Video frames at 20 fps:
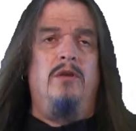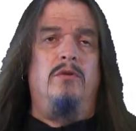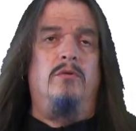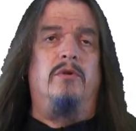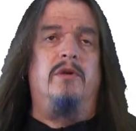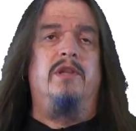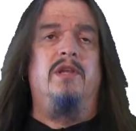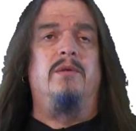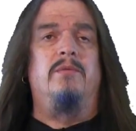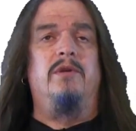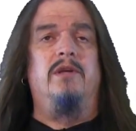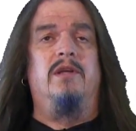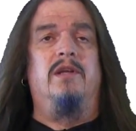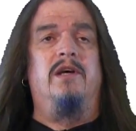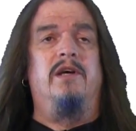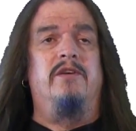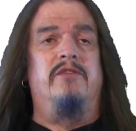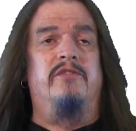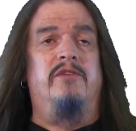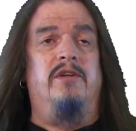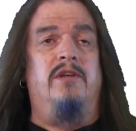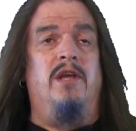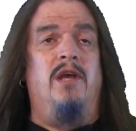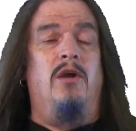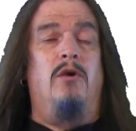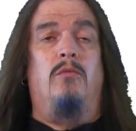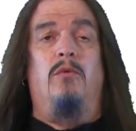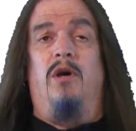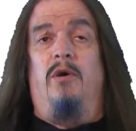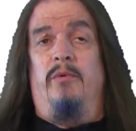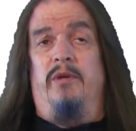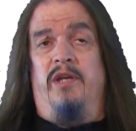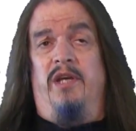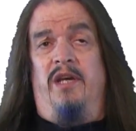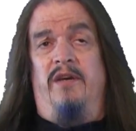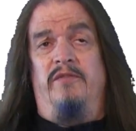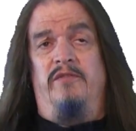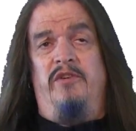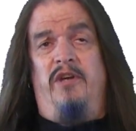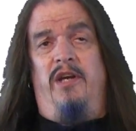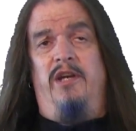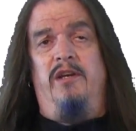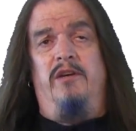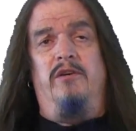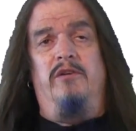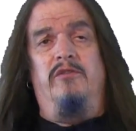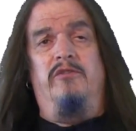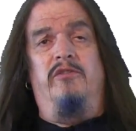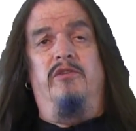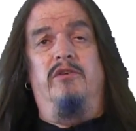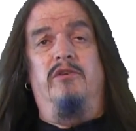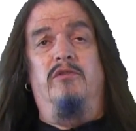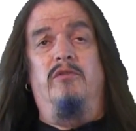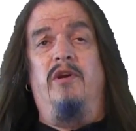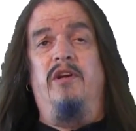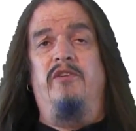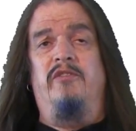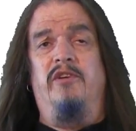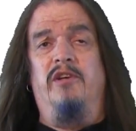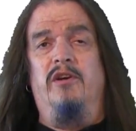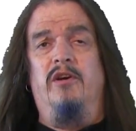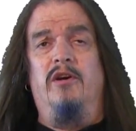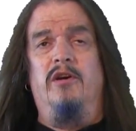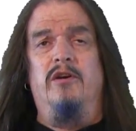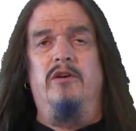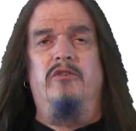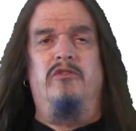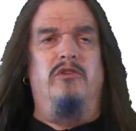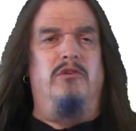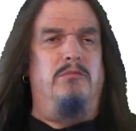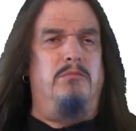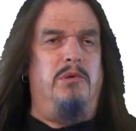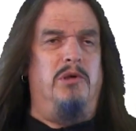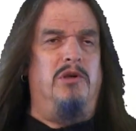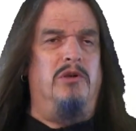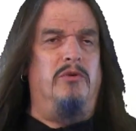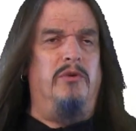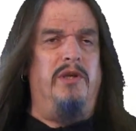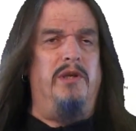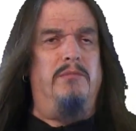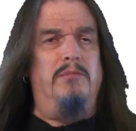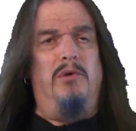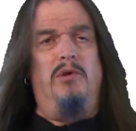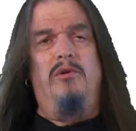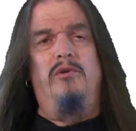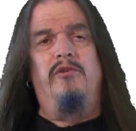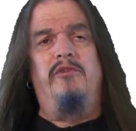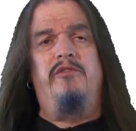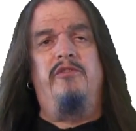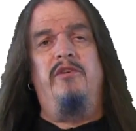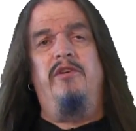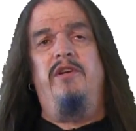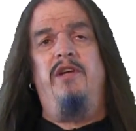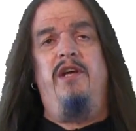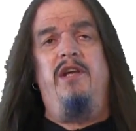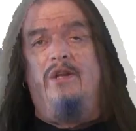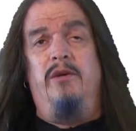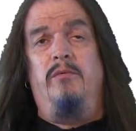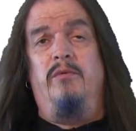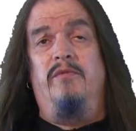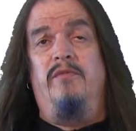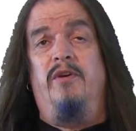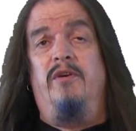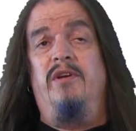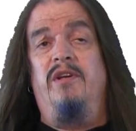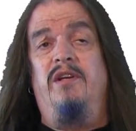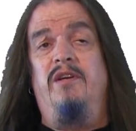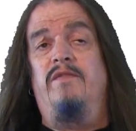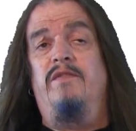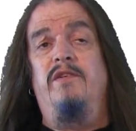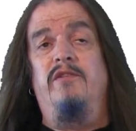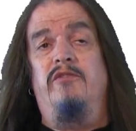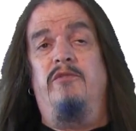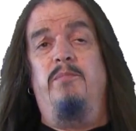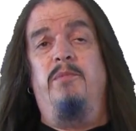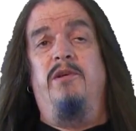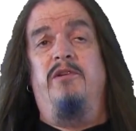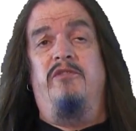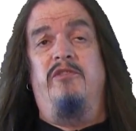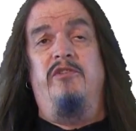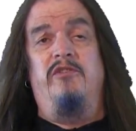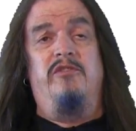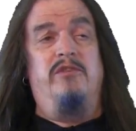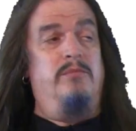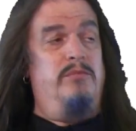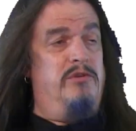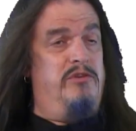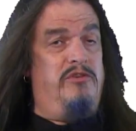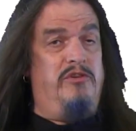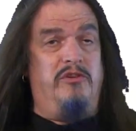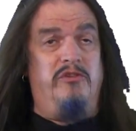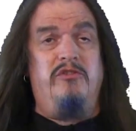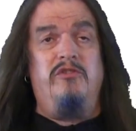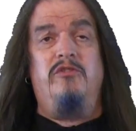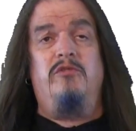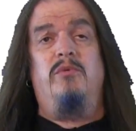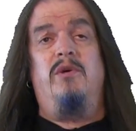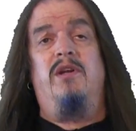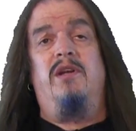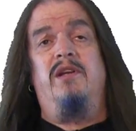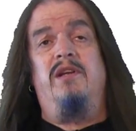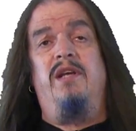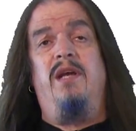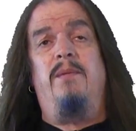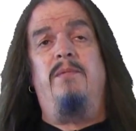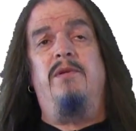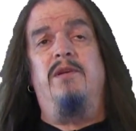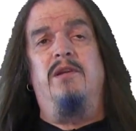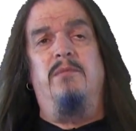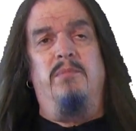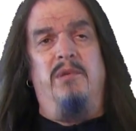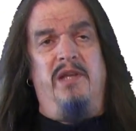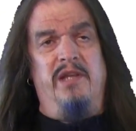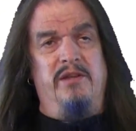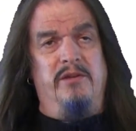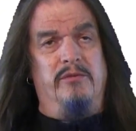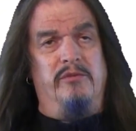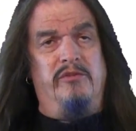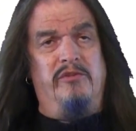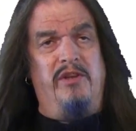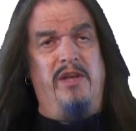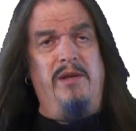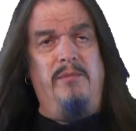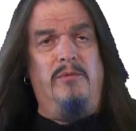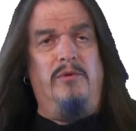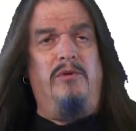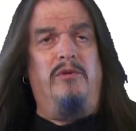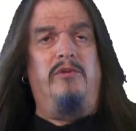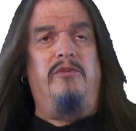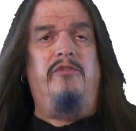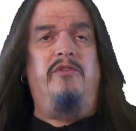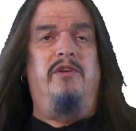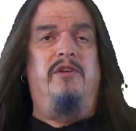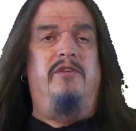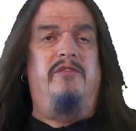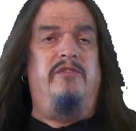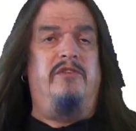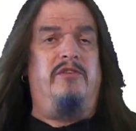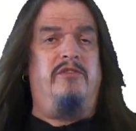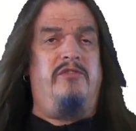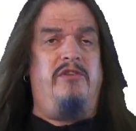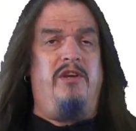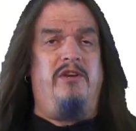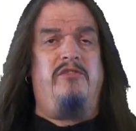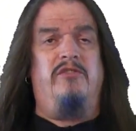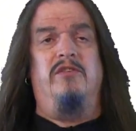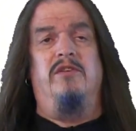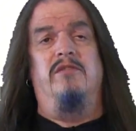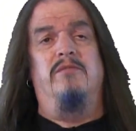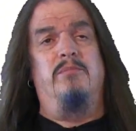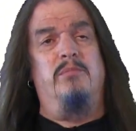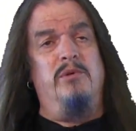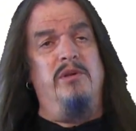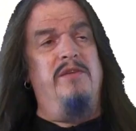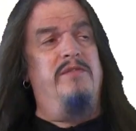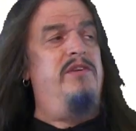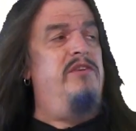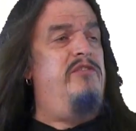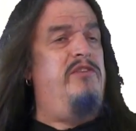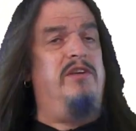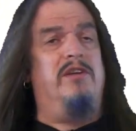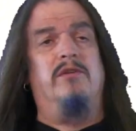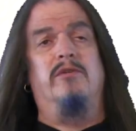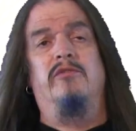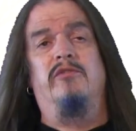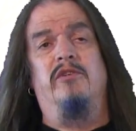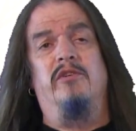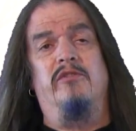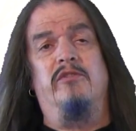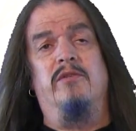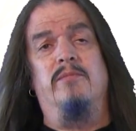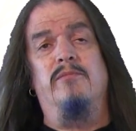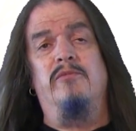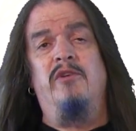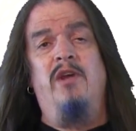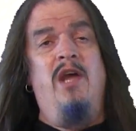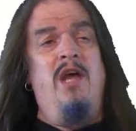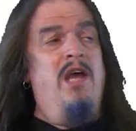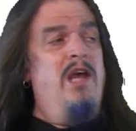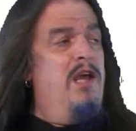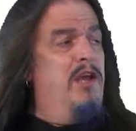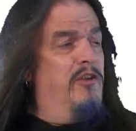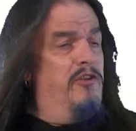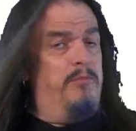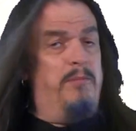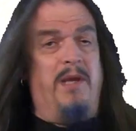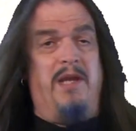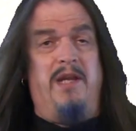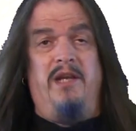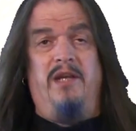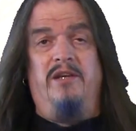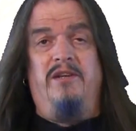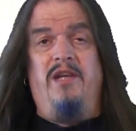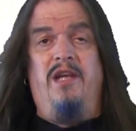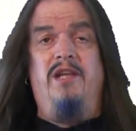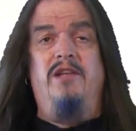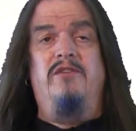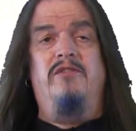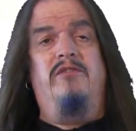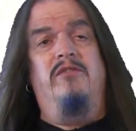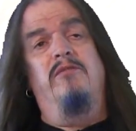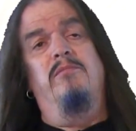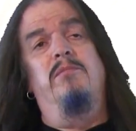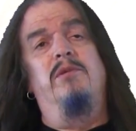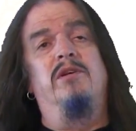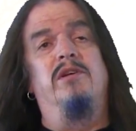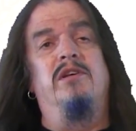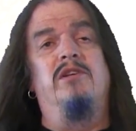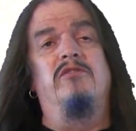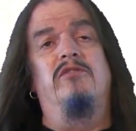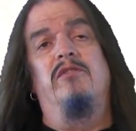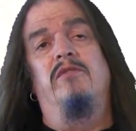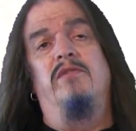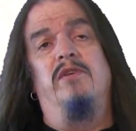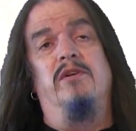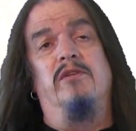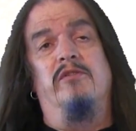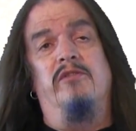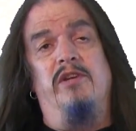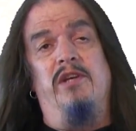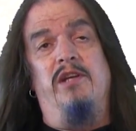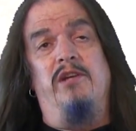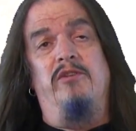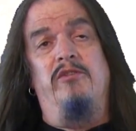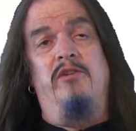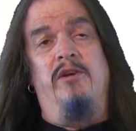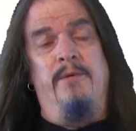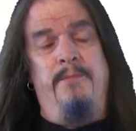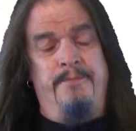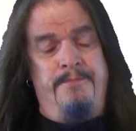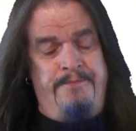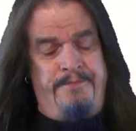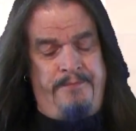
Nor do they realize that while we have tigers and grazing herds and burrowing moles today, there were very different species that were just as well adapted to play those same roles in a succession of previous ecosystems spanning tens of millions of years each.